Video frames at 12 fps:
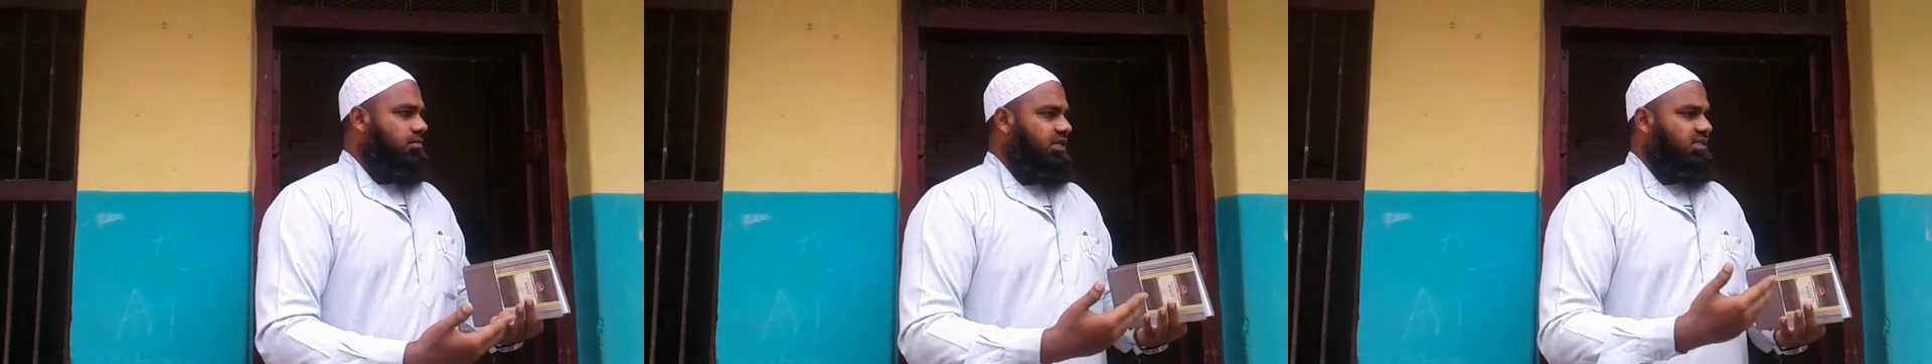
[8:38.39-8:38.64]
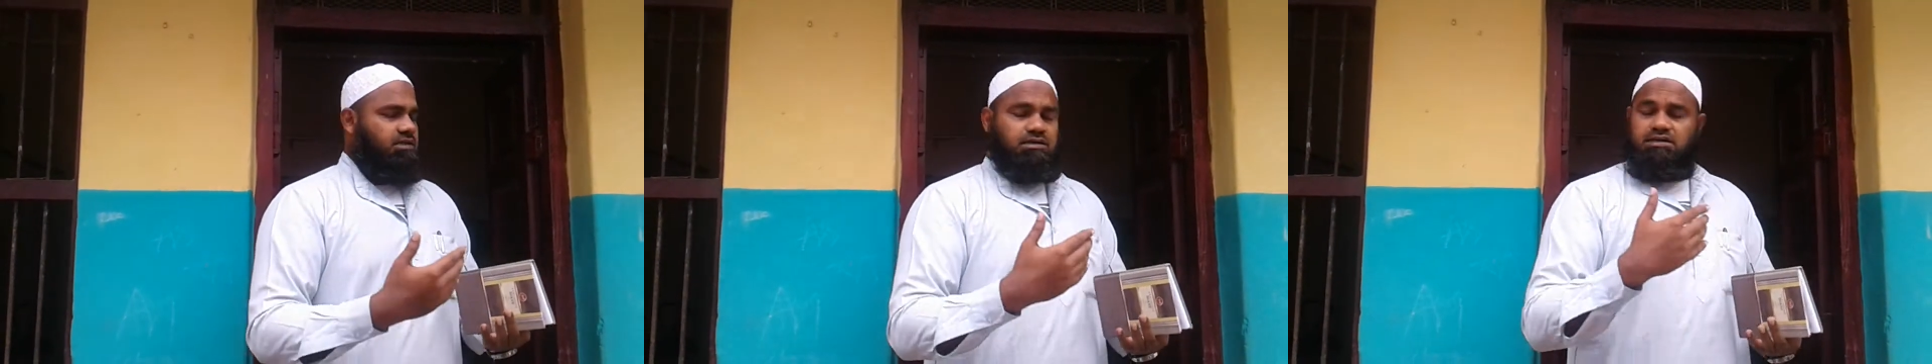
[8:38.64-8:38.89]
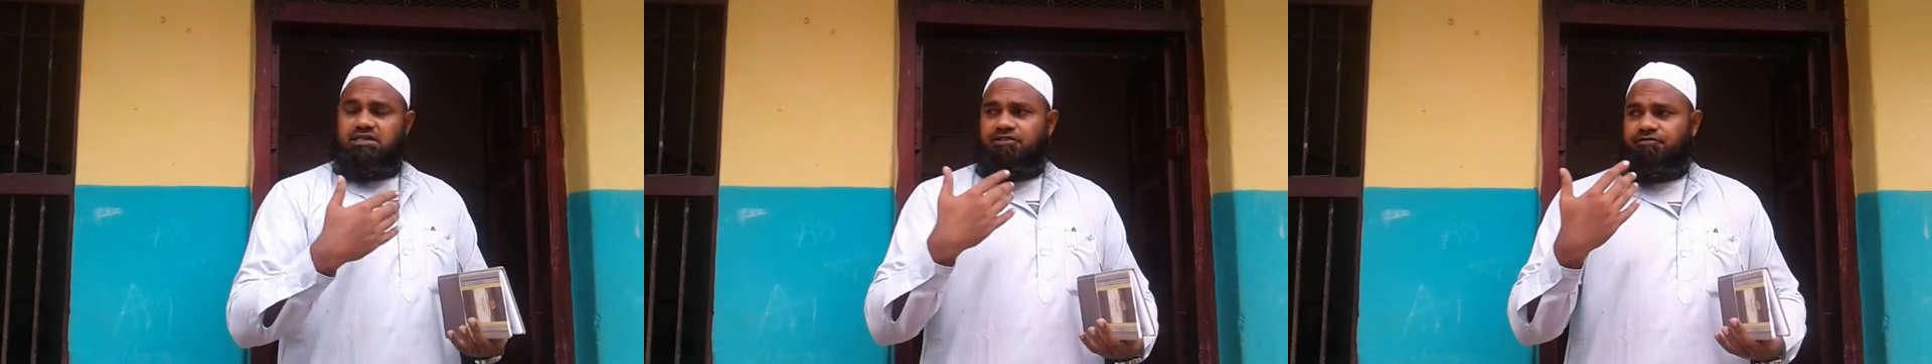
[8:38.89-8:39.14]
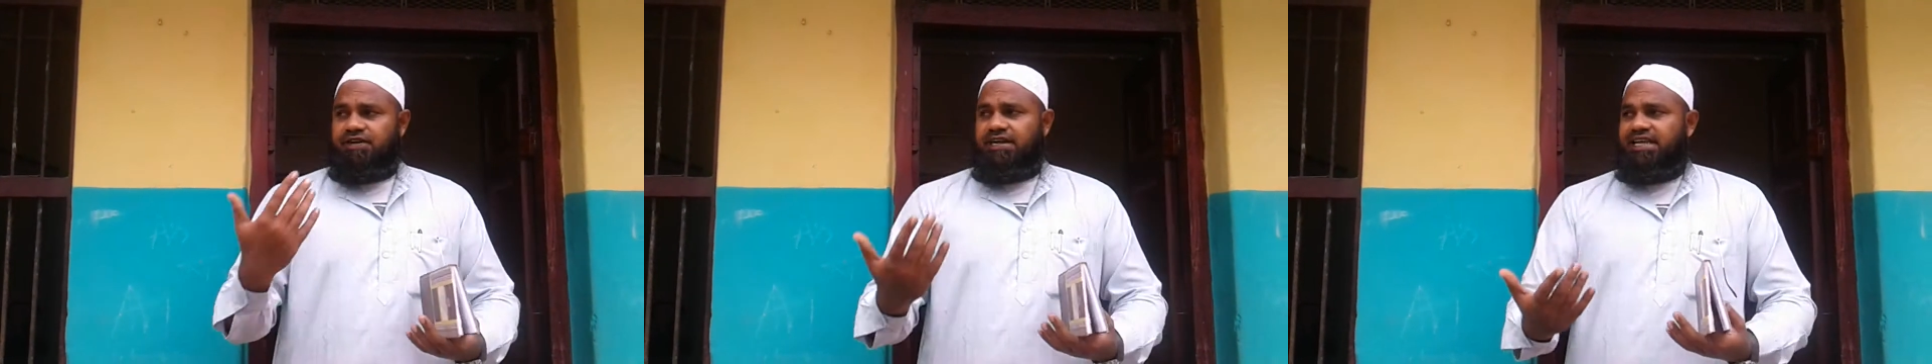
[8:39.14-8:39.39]
by
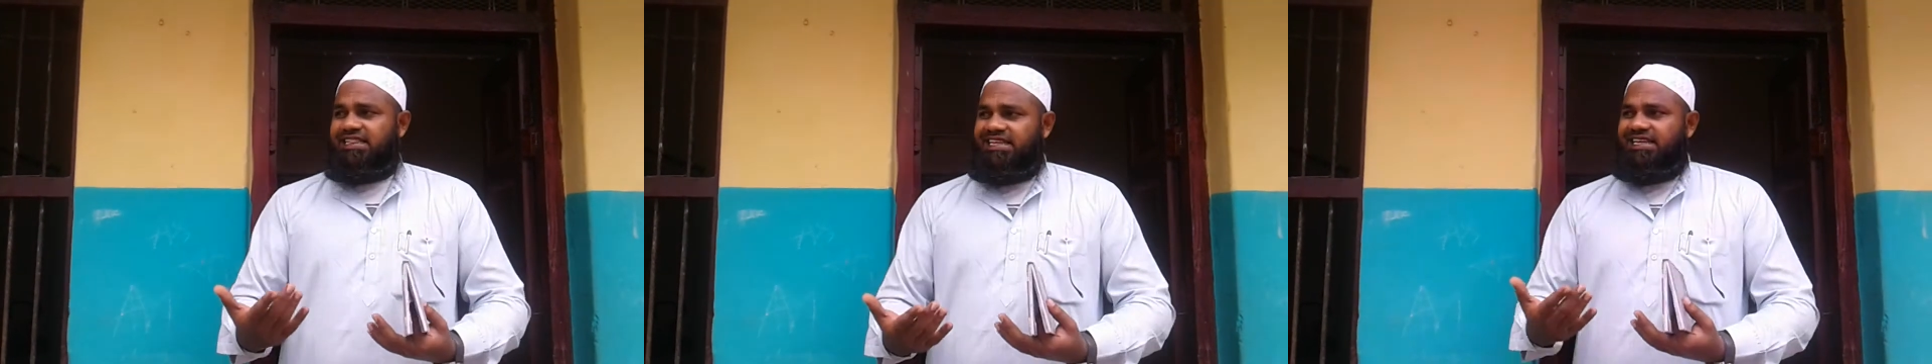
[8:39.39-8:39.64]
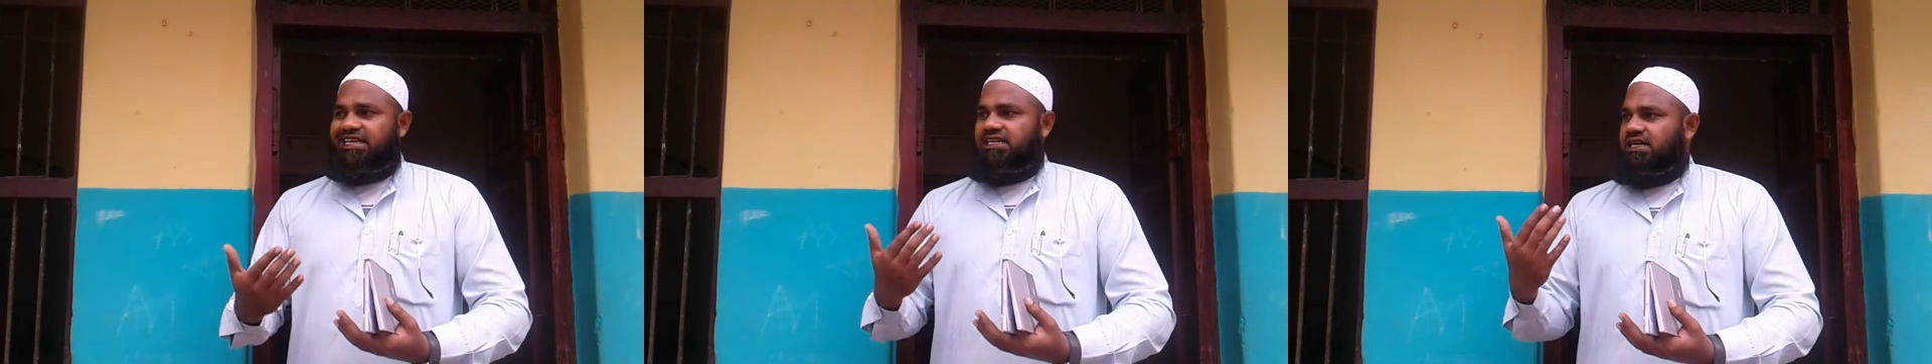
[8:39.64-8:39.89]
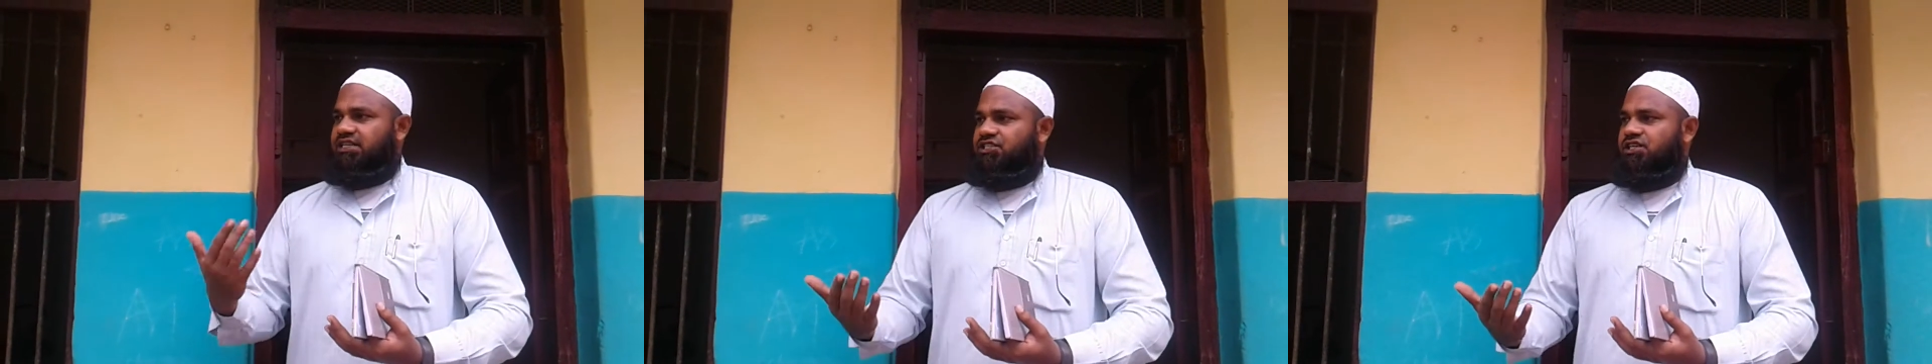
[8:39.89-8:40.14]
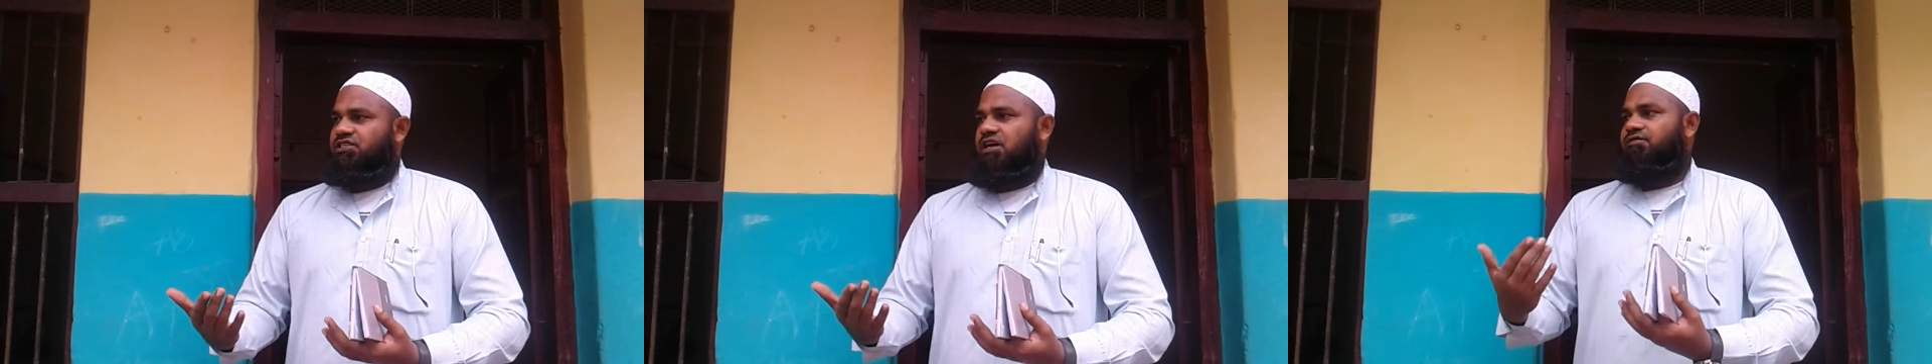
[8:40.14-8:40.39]
different ethnic
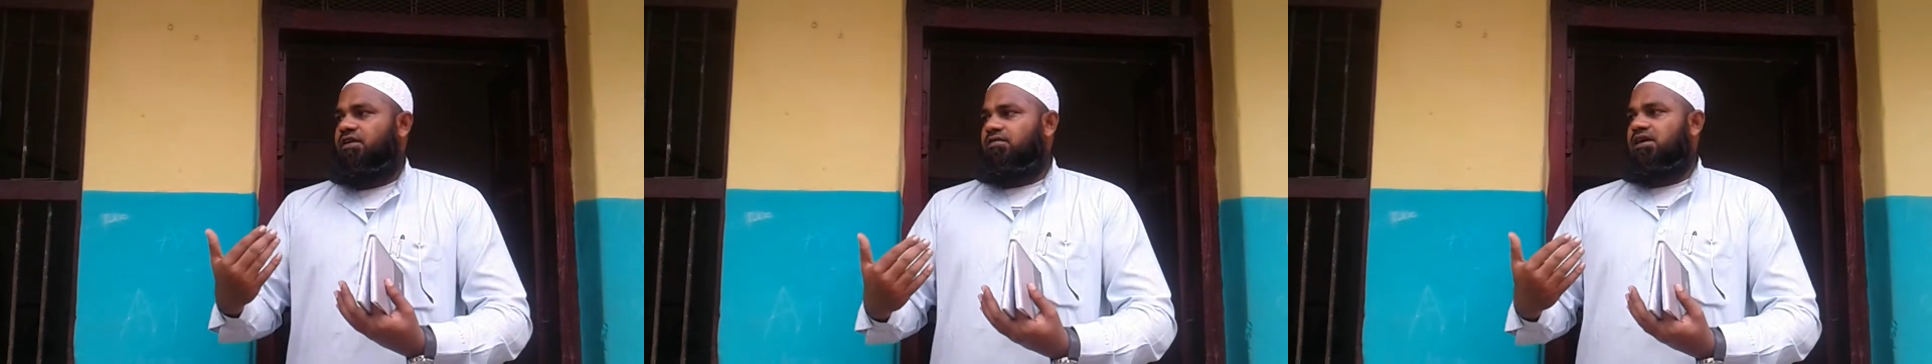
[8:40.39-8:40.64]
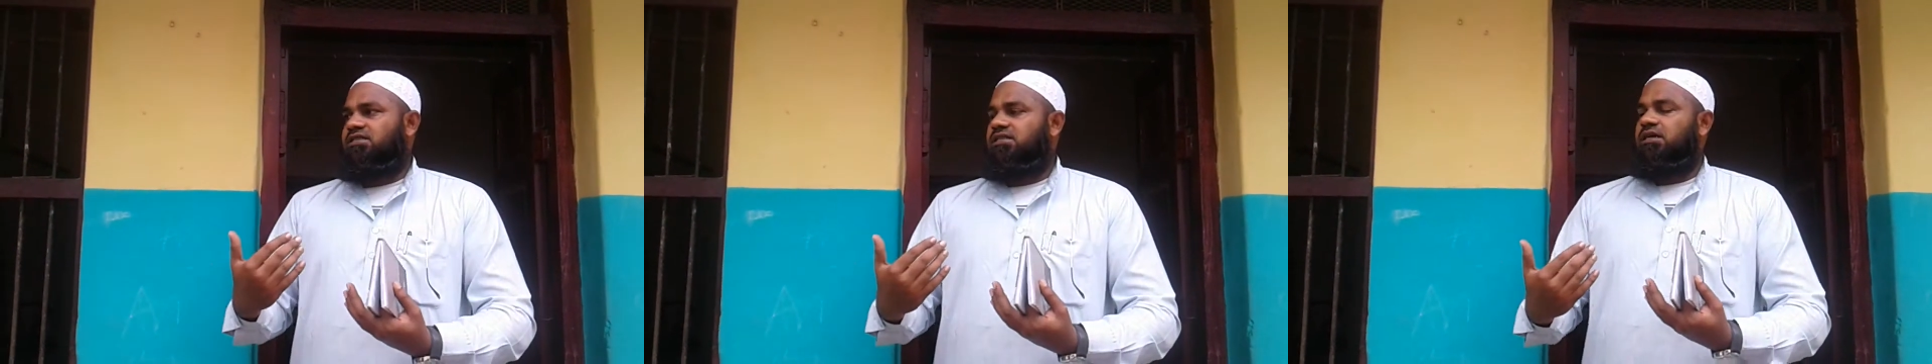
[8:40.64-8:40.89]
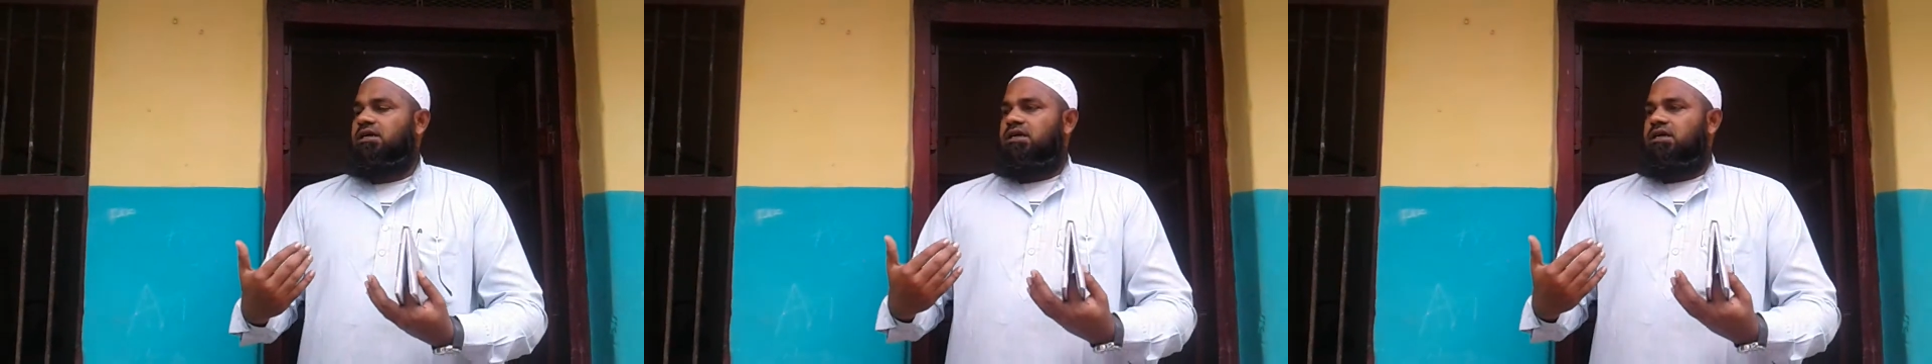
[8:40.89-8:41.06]
cultures of ours,